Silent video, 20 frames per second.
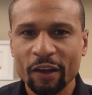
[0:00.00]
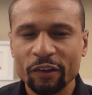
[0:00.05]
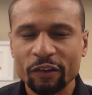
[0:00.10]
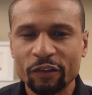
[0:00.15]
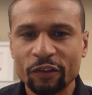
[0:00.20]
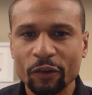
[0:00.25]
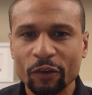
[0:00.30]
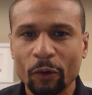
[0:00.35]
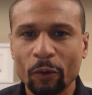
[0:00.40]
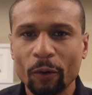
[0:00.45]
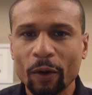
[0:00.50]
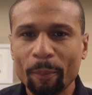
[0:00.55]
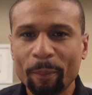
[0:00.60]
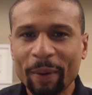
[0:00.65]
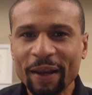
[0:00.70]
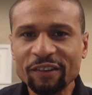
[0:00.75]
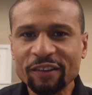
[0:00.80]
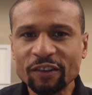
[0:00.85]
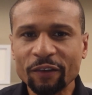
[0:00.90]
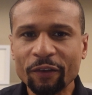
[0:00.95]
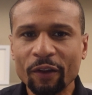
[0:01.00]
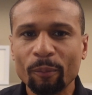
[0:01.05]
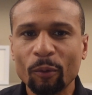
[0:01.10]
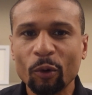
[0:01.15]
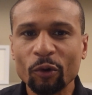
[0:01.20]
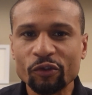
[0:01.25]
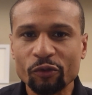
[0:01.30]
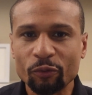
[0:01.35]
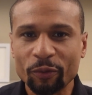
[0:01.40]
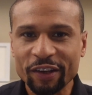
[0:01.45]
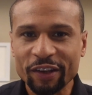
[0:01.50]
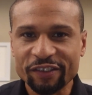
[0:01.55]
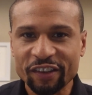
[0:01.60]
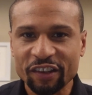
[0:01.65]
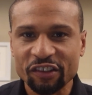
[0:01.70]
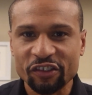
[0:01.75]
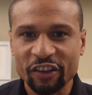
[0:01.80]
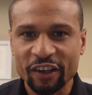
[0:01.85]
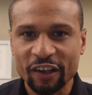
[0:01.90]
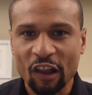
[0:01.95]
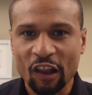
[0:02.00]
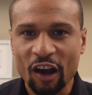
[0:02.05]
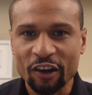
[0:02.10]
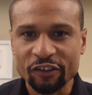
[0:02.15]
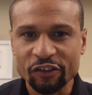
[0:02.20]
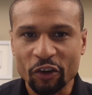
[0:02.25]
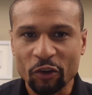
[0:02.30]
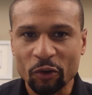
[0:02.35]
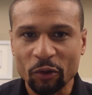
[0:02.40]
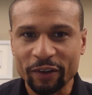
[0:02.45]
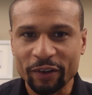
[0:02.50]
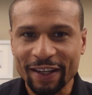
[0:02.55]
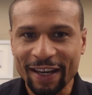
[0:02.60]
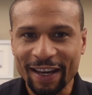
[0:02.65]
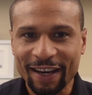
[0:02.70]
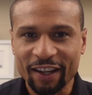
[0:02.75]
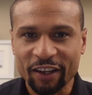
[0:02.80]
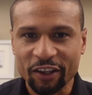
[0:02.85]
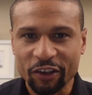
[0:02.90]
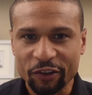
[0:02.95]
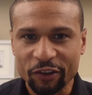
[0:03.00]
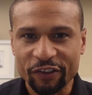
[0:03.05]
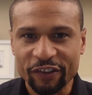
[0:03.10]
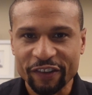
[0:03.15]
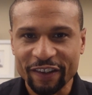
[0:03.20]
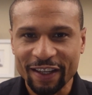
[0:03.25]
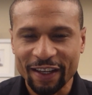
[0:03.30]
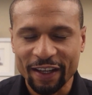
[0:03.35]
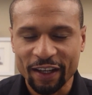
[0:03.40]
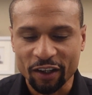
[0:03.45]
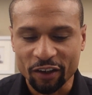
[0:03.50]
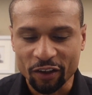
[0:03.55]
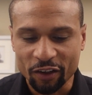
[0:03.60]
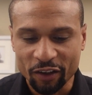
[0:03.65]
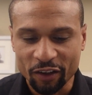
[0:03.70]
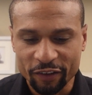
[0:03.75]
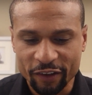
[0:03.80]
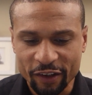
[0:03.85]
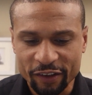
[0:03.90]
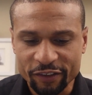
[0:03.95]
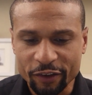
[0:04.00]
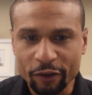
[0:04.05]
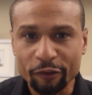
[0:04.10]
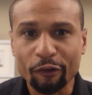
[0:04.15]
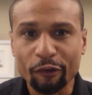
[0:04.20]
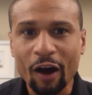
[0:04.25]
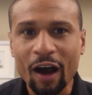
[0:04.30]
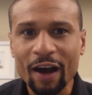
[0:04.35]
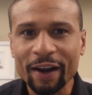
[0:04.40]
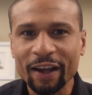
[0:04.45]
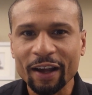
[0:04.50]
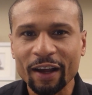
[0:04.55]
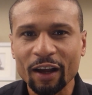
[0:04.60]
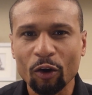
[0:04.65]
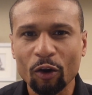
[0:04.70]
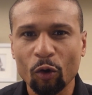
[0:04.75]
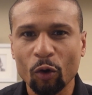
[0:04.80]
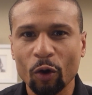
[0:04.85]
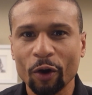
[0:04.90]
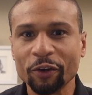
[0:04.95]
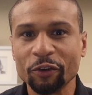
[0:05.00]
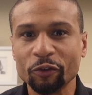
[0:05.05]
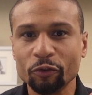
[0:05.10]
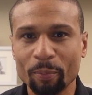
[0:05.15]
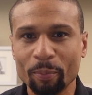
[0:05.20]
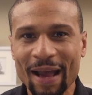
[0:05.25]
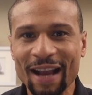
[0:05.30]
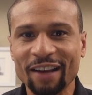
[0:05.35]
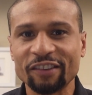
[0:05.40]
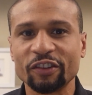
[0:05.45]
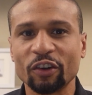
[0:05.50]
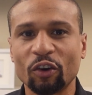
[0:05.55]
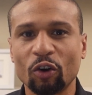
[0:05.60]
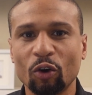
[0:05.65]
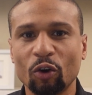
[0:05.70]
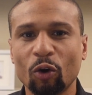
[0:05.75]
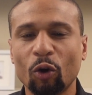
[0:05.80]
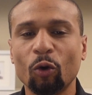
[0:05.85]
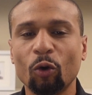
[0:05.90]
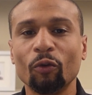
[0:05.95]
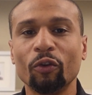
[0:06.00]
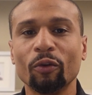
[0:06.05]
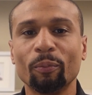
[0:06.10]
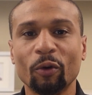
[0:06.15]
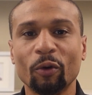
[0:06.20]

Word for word: So based on the most recent geological data you're seeing, does Nevada or New Mexico hold the